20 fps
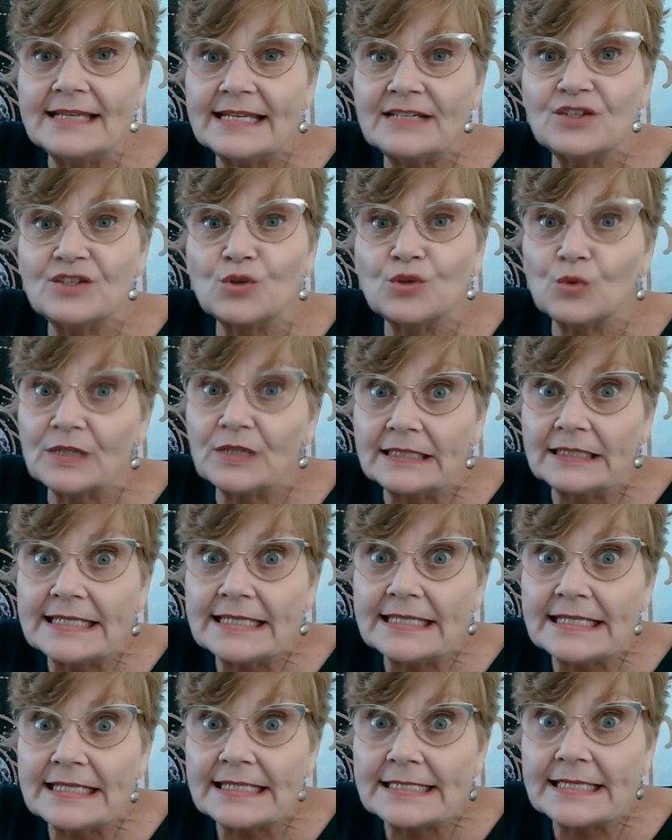to
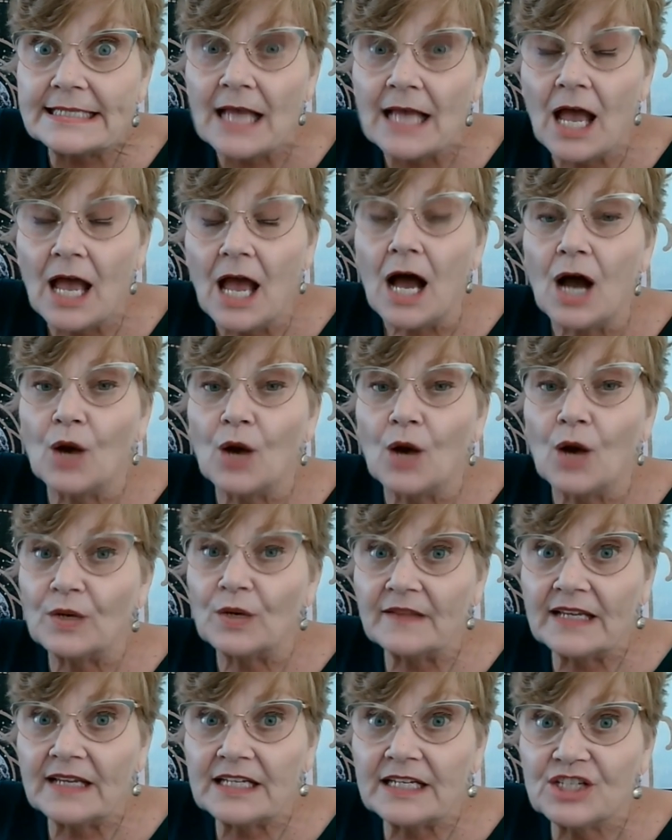release a
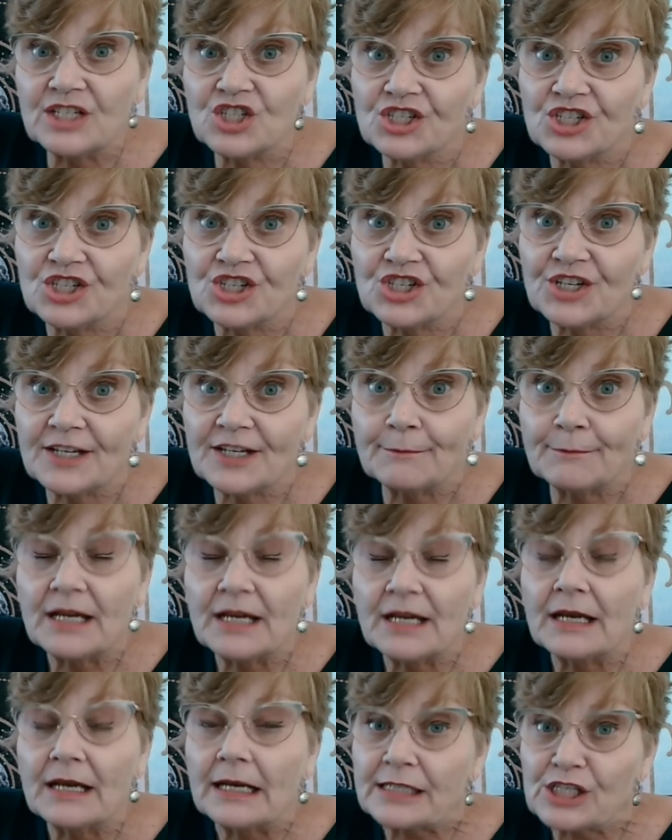relationship,
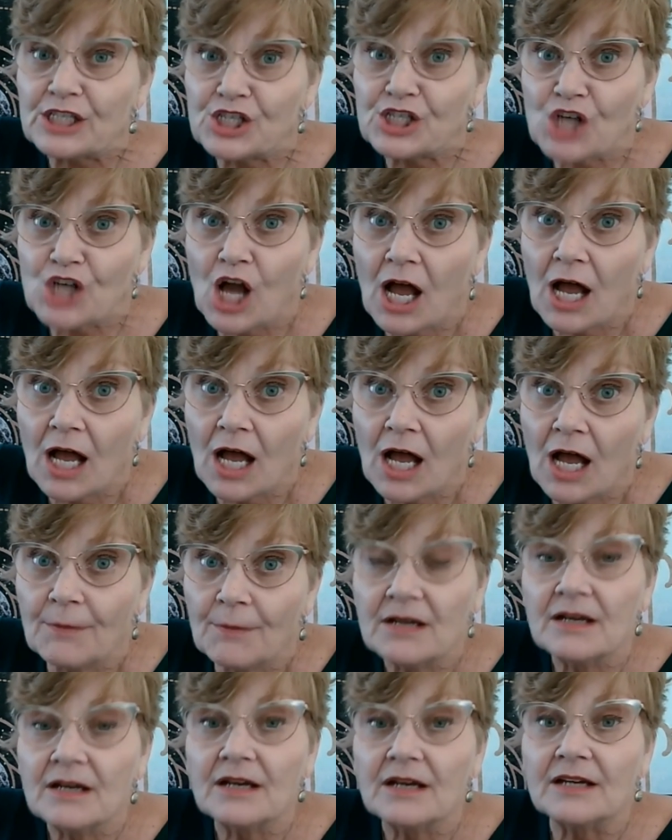a
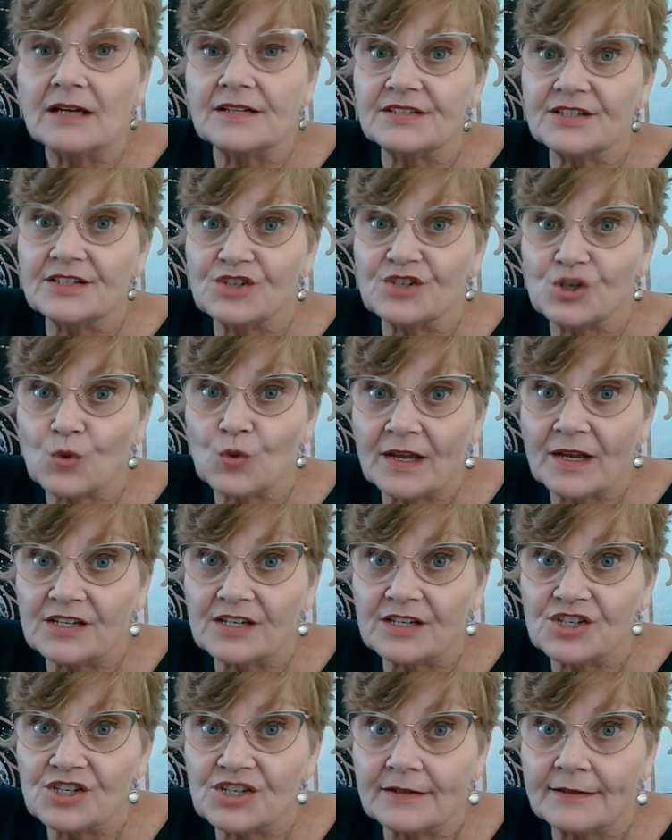job, a
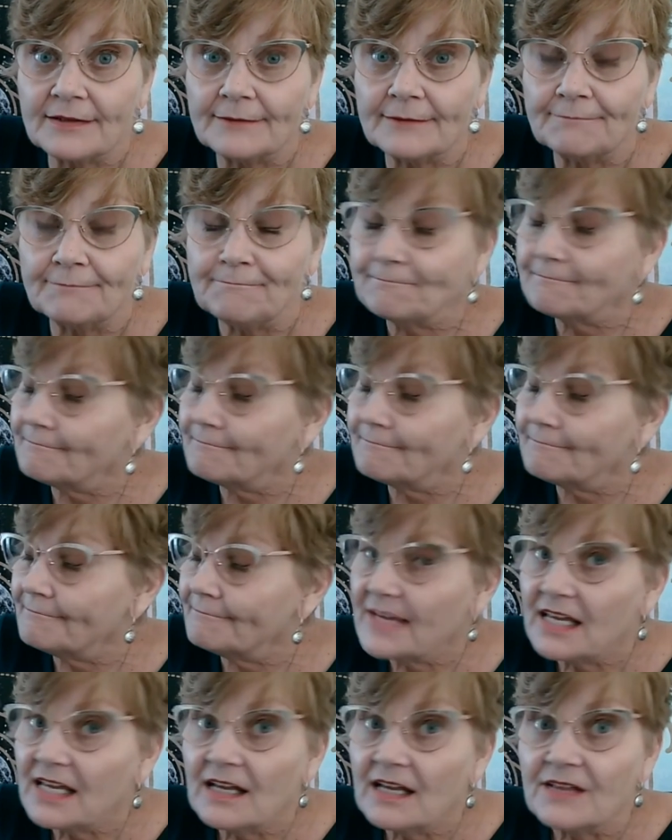situation
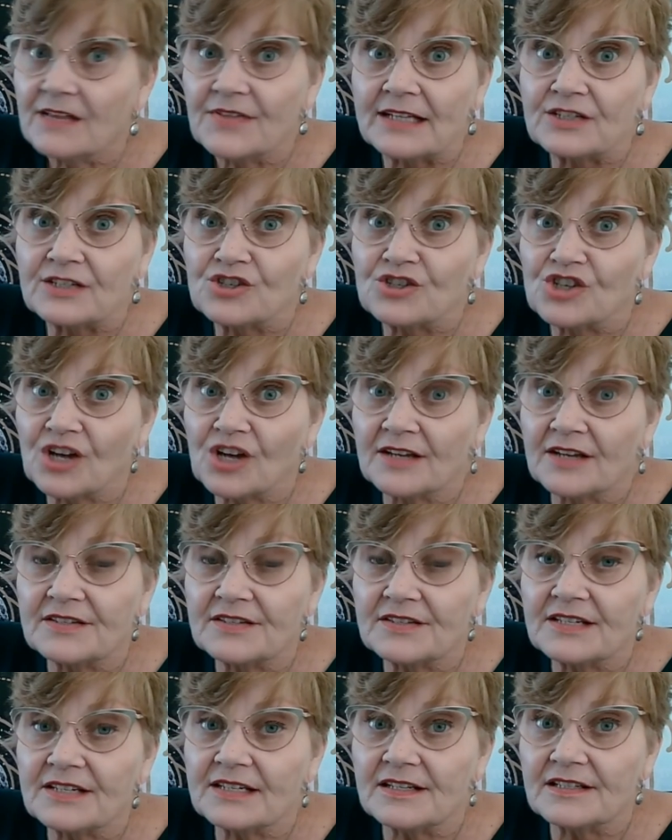that
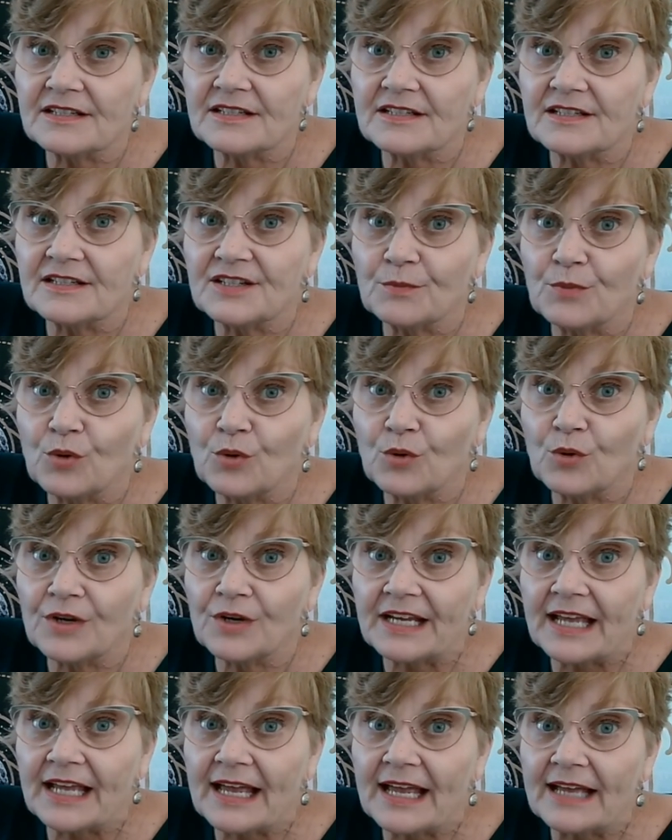just isn't
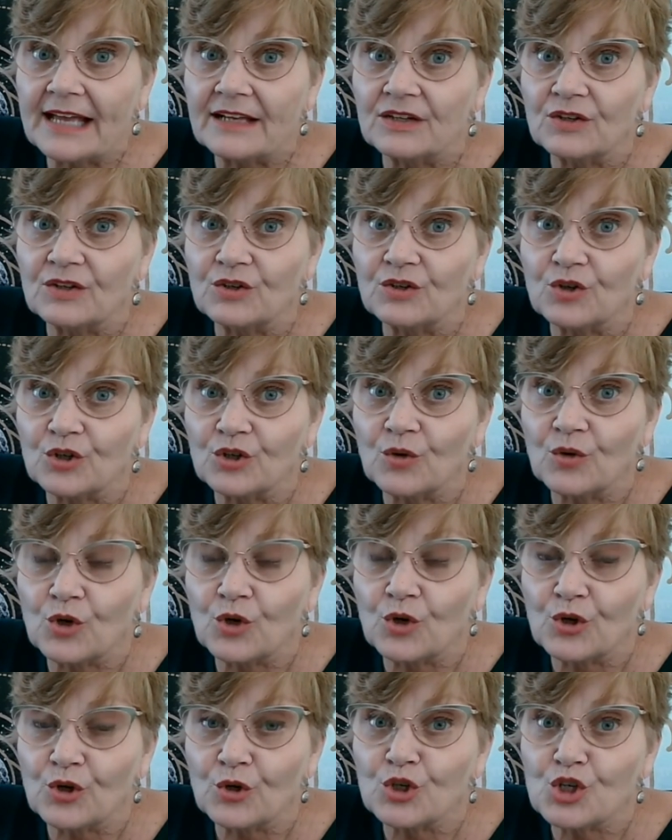supporting and or
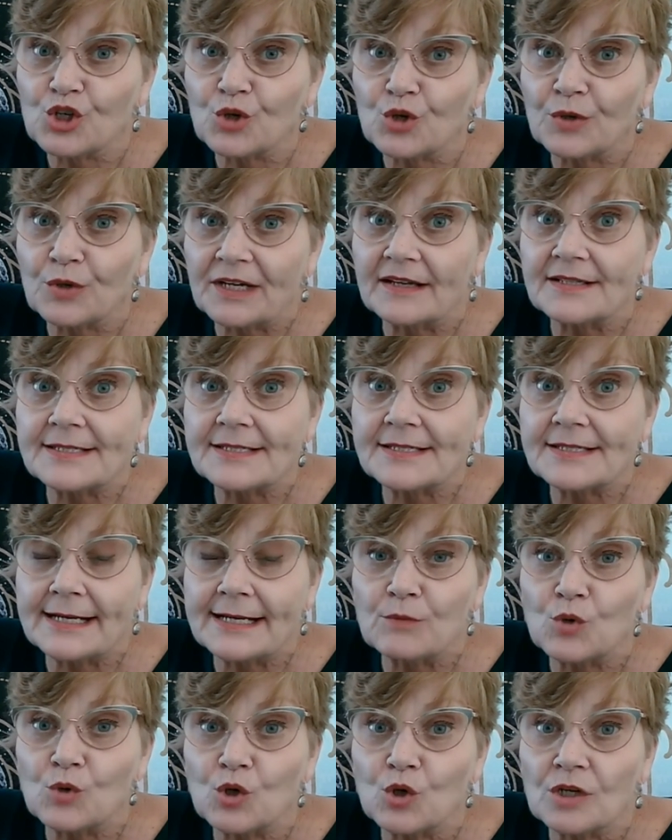nurturing us
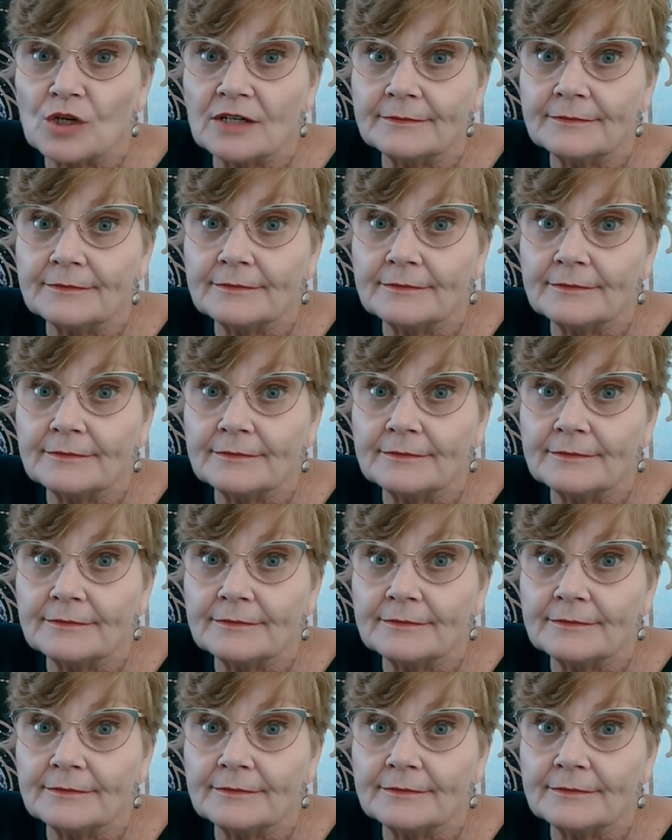anymore.